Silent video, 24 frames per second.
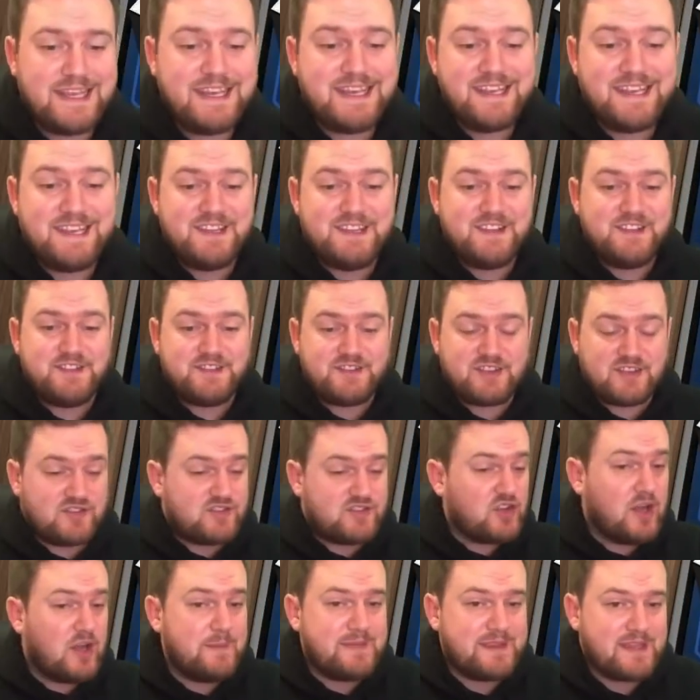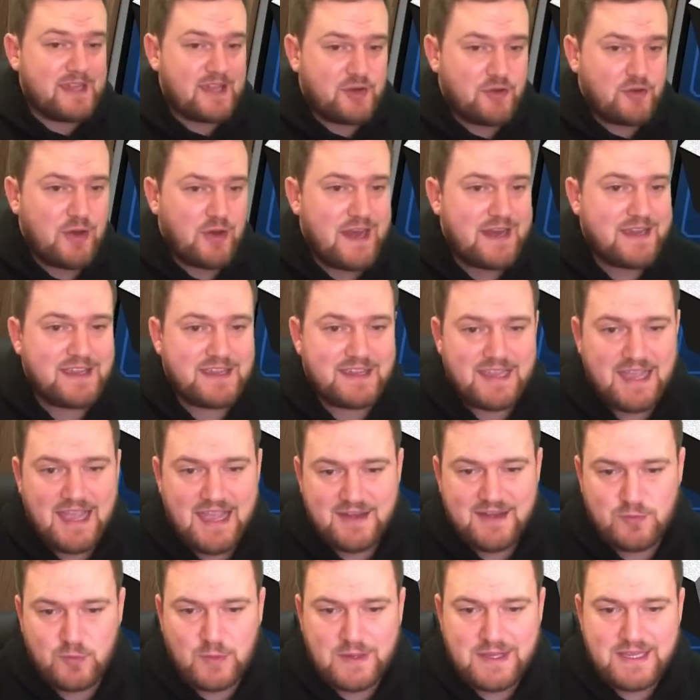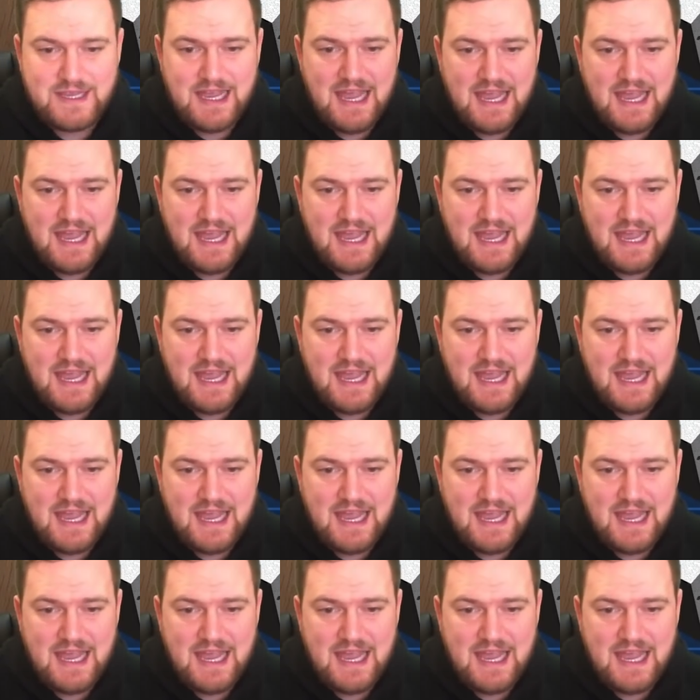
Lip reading: it is time to get cracking, and we